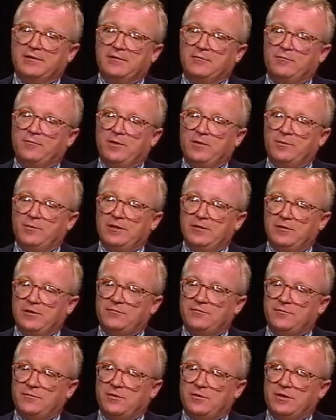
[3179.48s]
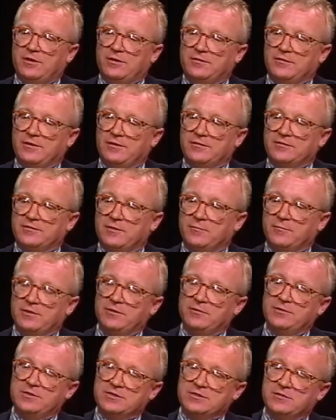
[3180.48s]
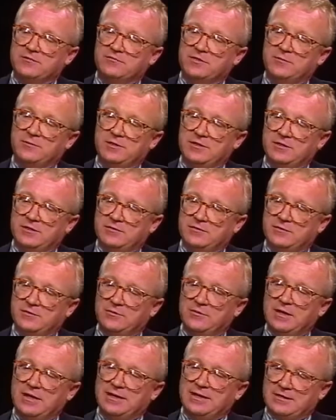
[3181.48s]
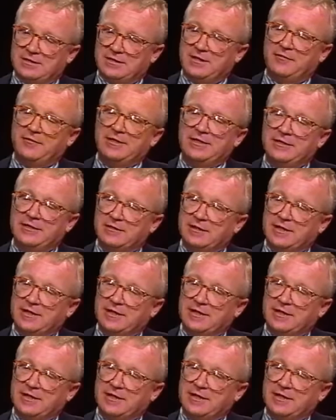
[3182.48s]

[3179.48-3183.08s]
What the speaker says: What we look for is someone who has contributed to clarity in